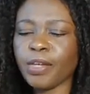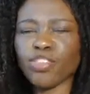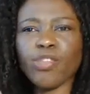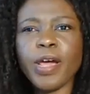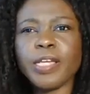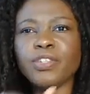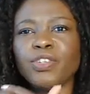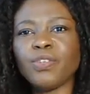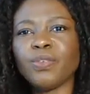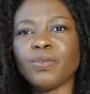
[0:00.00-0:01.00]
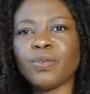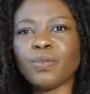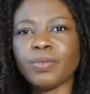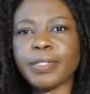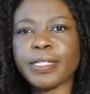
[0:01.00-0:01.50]
trying
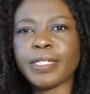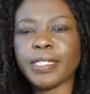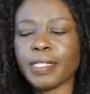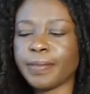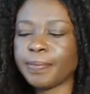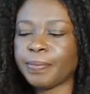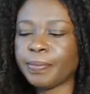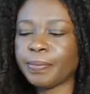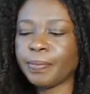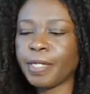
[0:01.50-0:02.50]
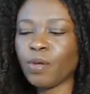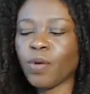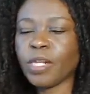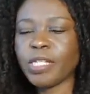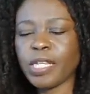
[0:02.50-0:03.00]
to, I don't
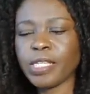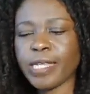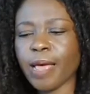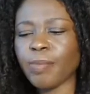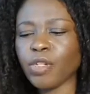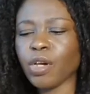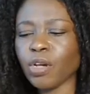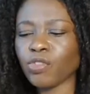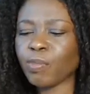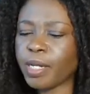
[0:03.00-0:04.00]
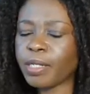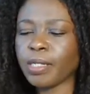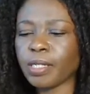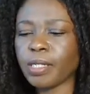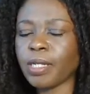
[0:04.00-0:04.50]
want to say sabotage, but
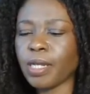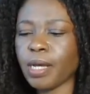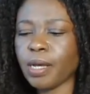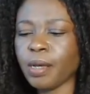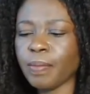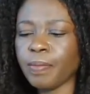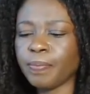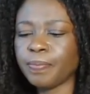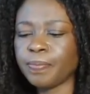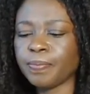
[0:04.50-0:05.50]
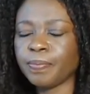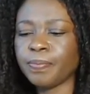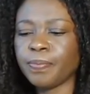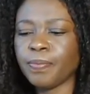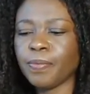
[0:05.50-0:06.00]
um,
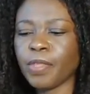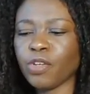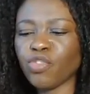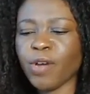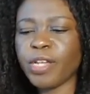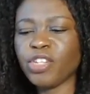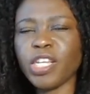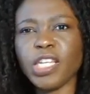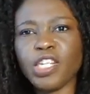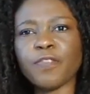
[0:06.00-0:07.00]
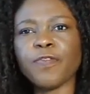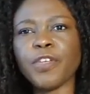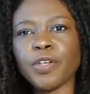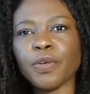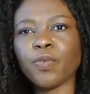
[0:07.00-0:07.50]
they're trying to
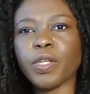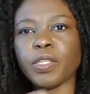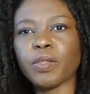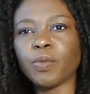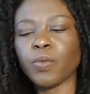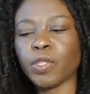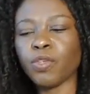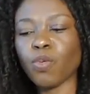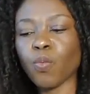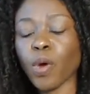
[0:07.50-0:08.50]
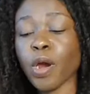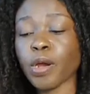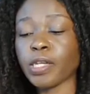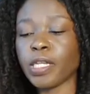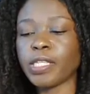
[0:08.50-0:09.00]
interfere with your
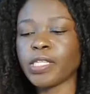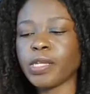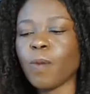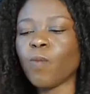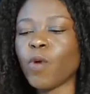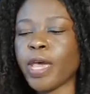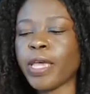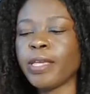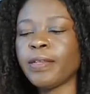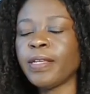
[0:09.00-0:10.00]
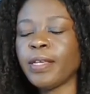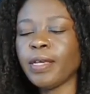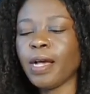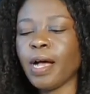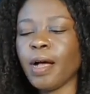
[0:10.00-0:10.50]
work in some way.
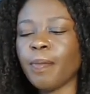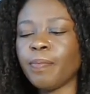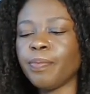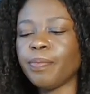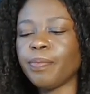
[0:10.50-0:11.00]
um,